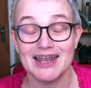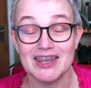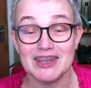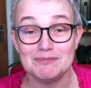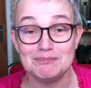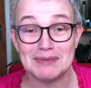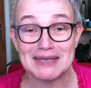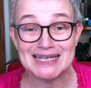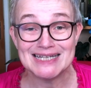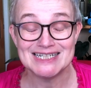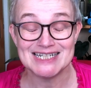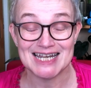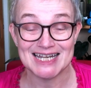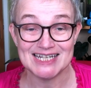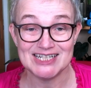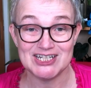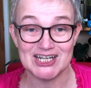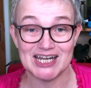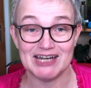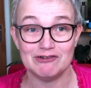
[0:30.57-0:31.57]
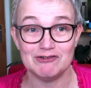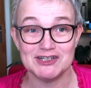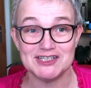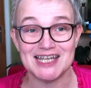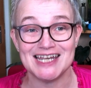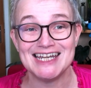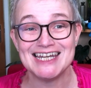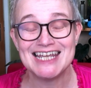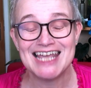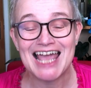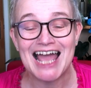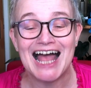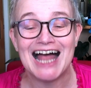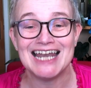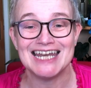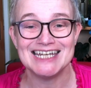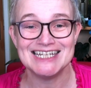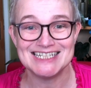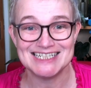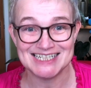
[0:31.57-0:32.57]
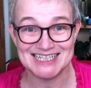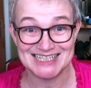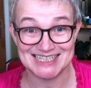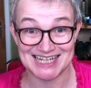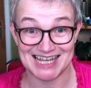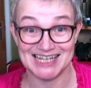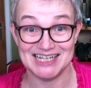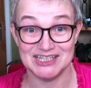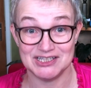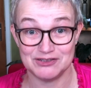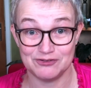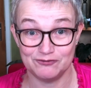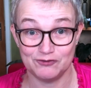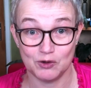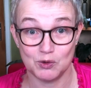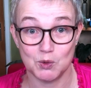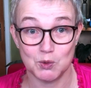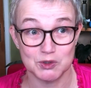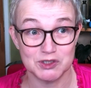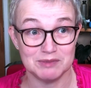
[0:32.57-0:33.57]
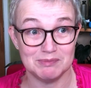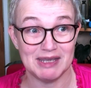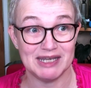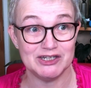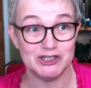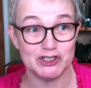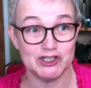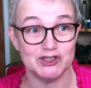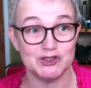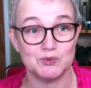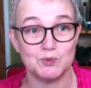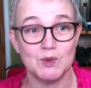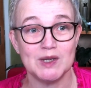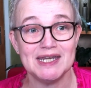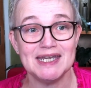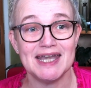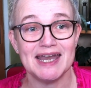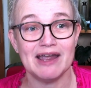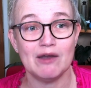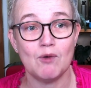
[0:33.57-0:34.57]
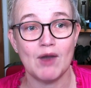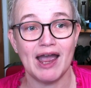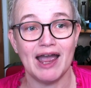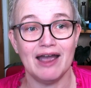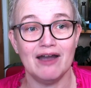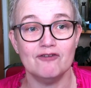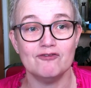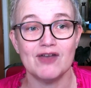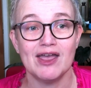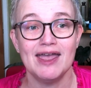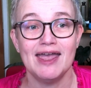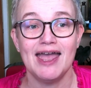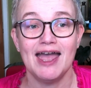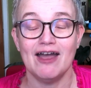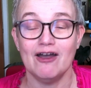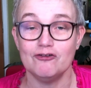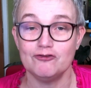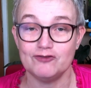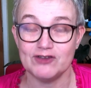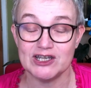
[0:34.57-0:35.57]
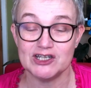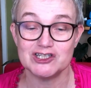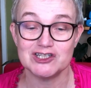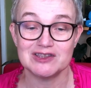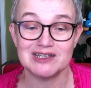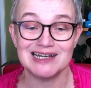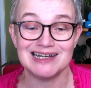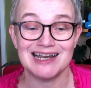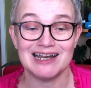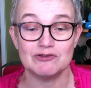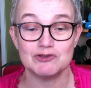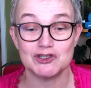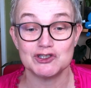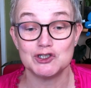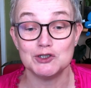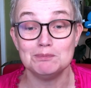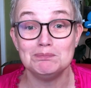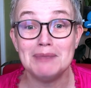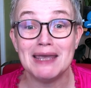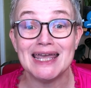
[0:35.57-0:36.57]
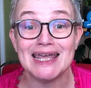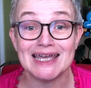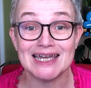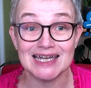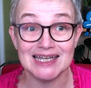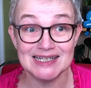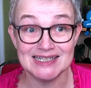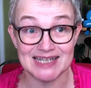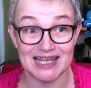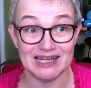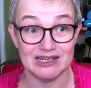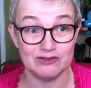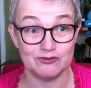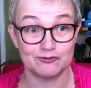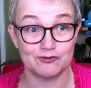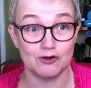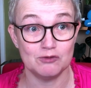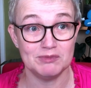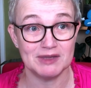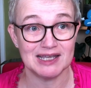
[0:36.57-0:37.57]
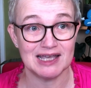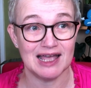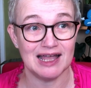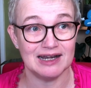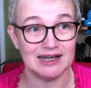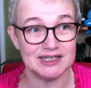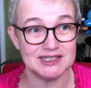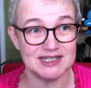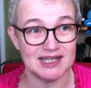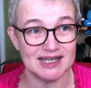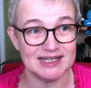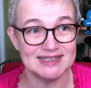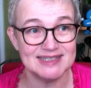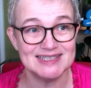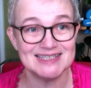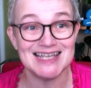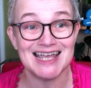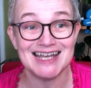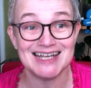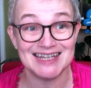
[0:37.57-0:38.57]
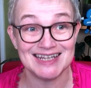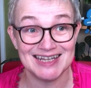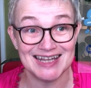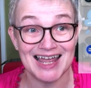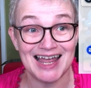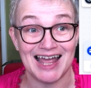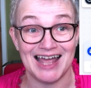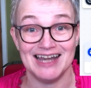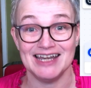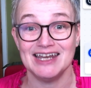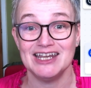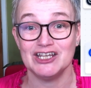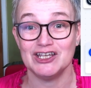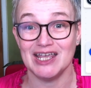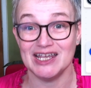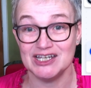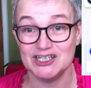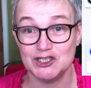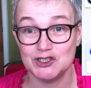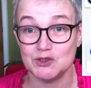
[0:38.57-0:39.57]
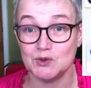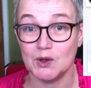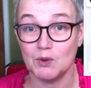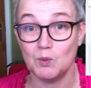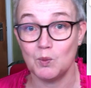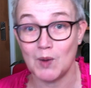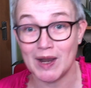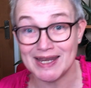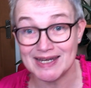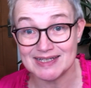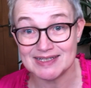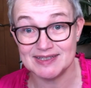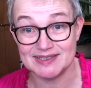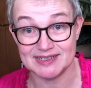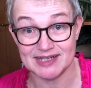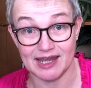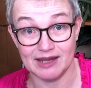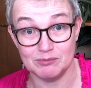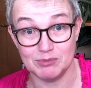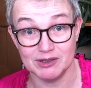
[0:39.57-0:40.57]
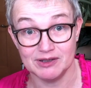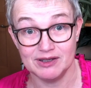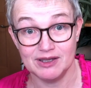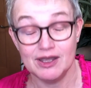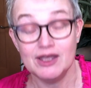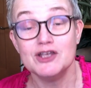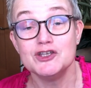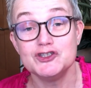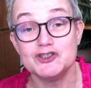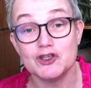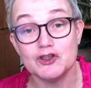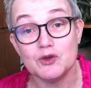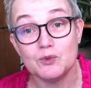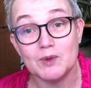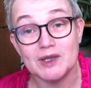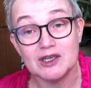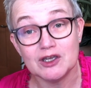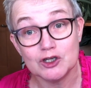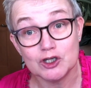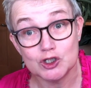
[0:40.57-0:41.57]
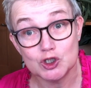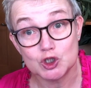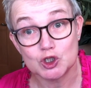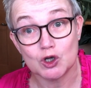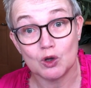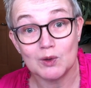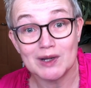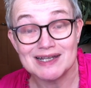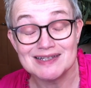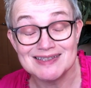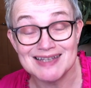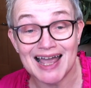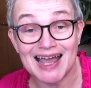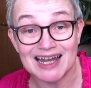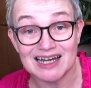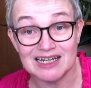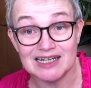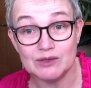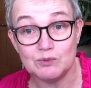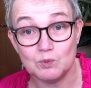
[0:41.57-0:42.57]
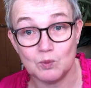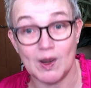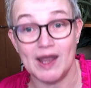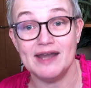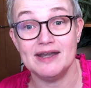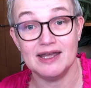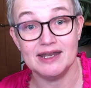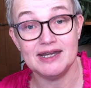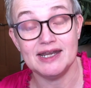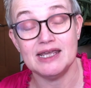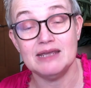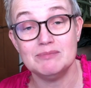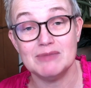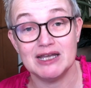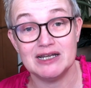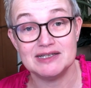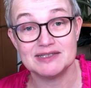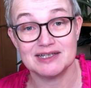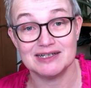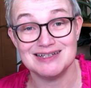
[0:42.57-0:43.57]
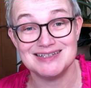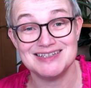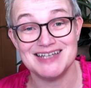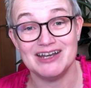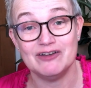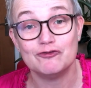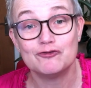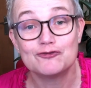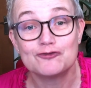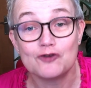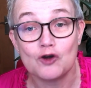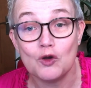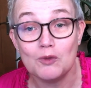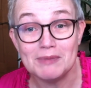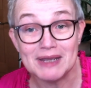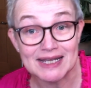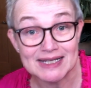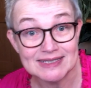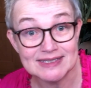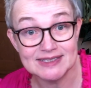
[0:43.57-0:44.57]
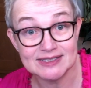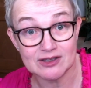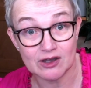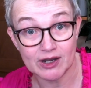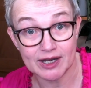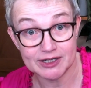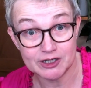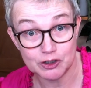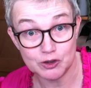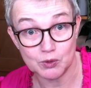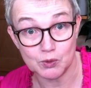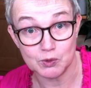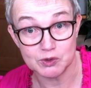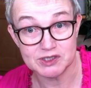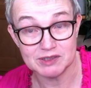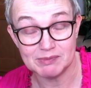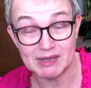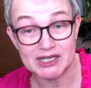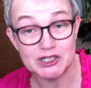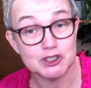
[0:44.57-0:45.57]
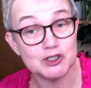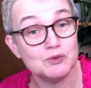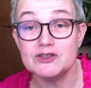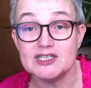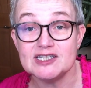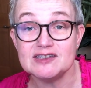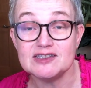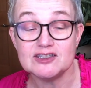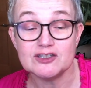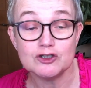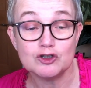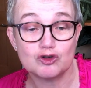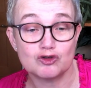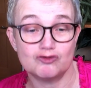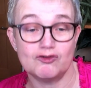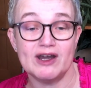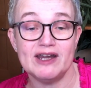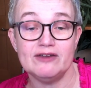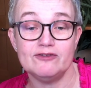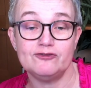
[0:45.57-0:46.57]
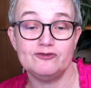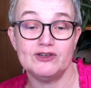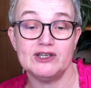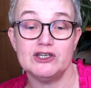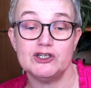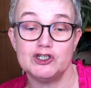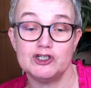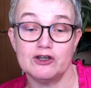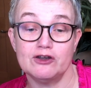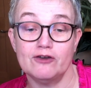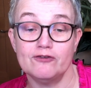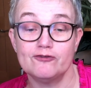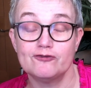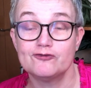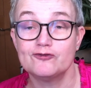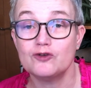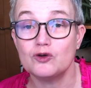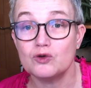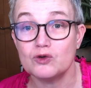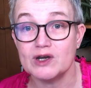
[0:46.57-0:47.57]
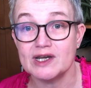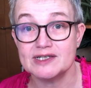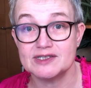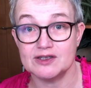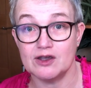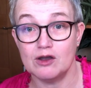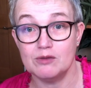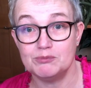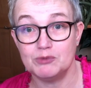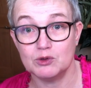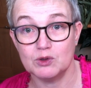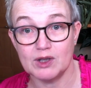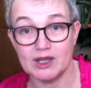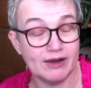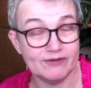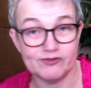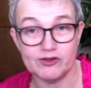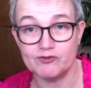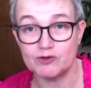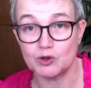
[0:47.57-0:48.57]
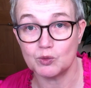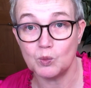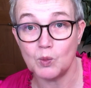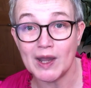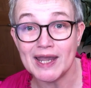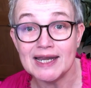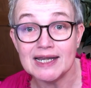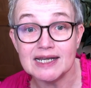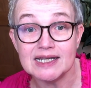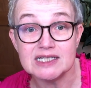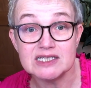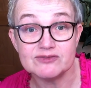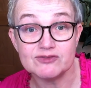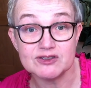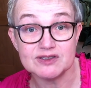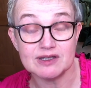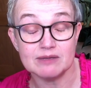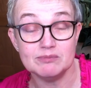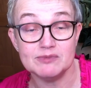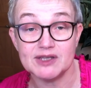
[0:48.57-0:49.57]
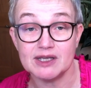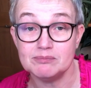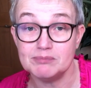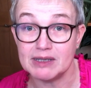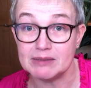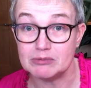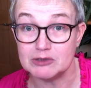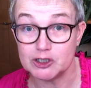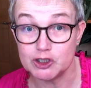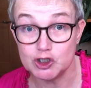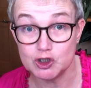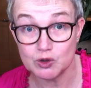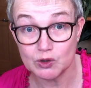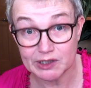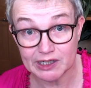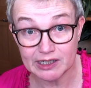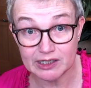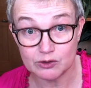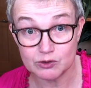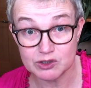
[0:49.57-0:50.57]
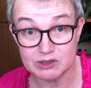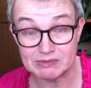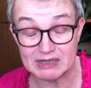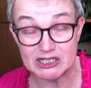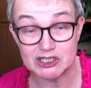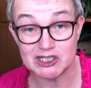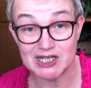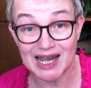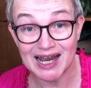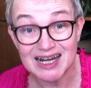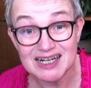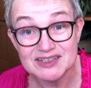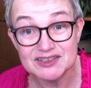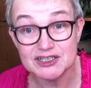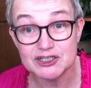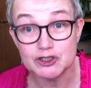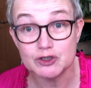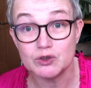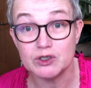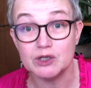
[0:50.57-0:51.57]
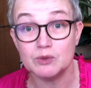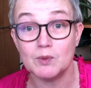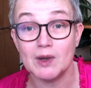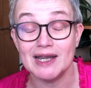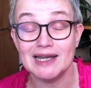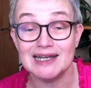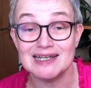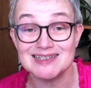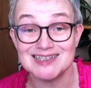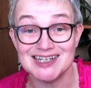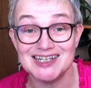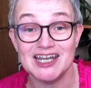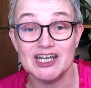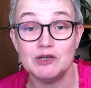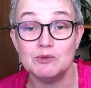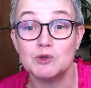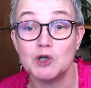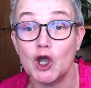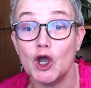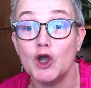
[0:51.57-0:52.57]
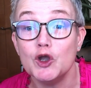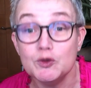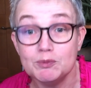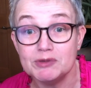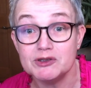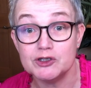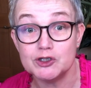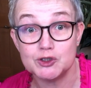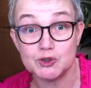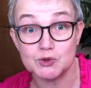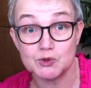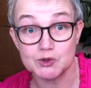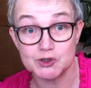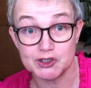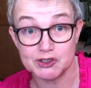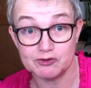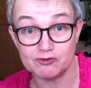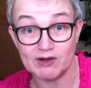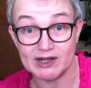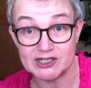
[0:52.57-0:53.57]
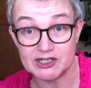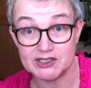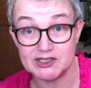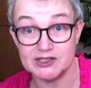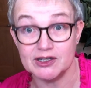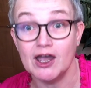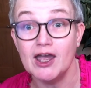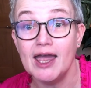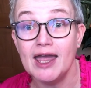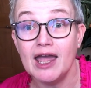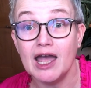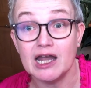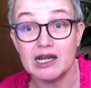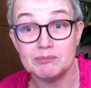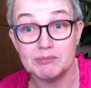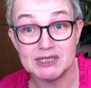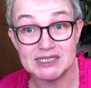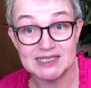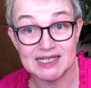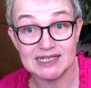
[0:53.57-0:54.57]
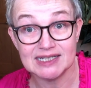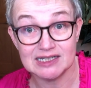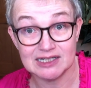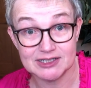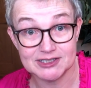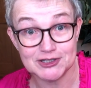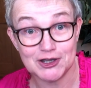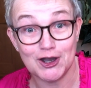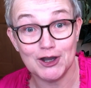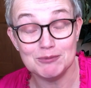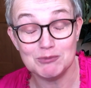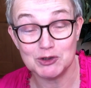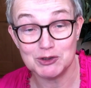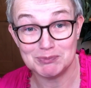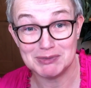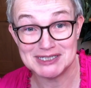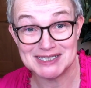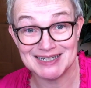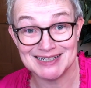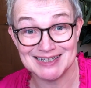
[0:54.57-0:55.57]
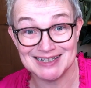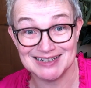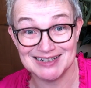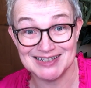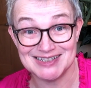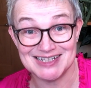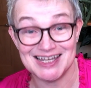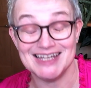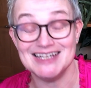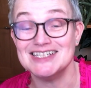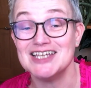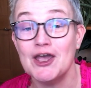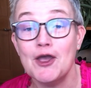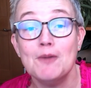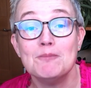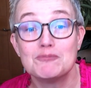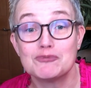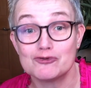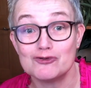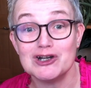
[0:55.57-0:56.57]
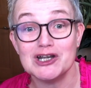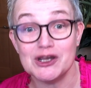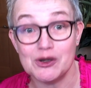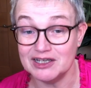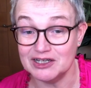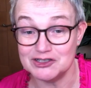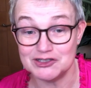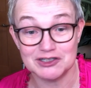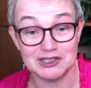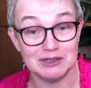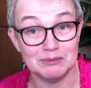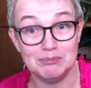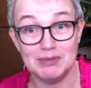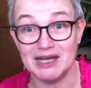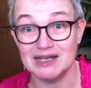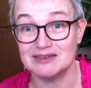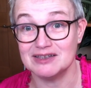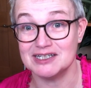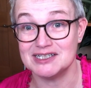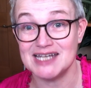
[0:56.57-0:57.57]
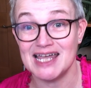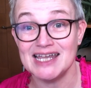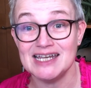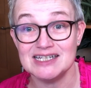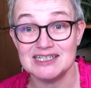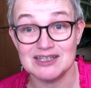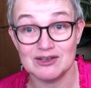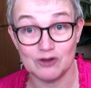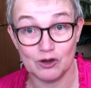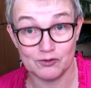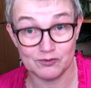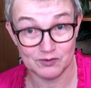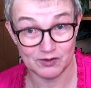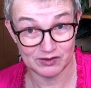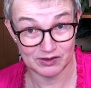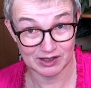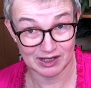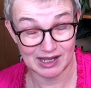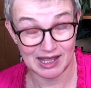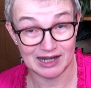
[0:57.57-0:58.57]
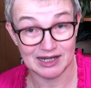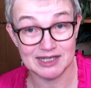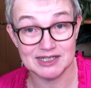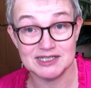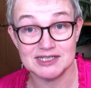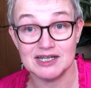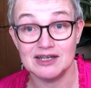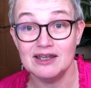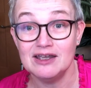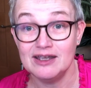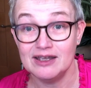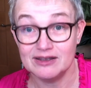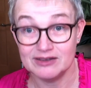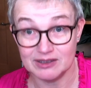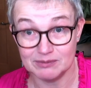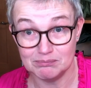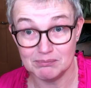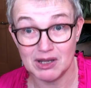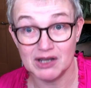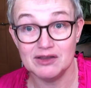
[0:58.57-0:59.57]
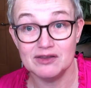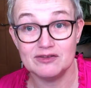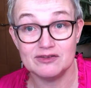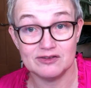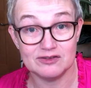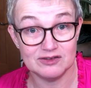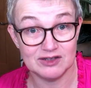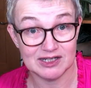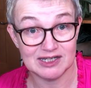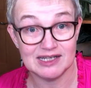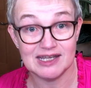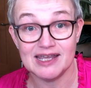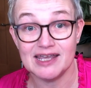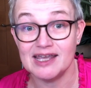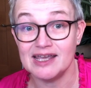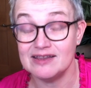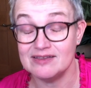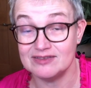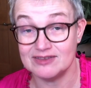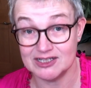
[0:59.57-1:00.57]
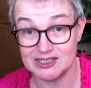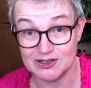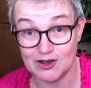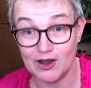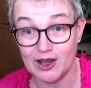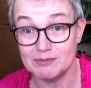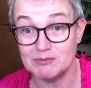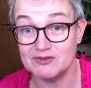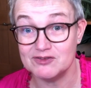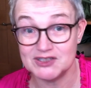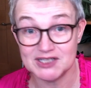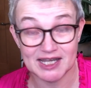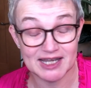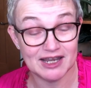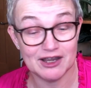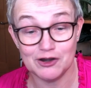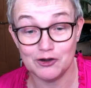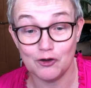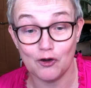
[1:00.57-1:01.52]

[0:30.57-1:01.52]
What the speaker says: the big change here is in calendar dates for automations. We now have a feature that allows us to pick a date from the calendar and set that into a wait step so that we can control exactly when an email is going to send from inside an automation. This is a great feature. For example, if you've got a wait list for something, people are joining the automation as they join the wait list, and then you want to open the doors to register at a particular time on a particular date. Brilliant. You're just going to pick the date of the calendar, the month, the year, the time of day, and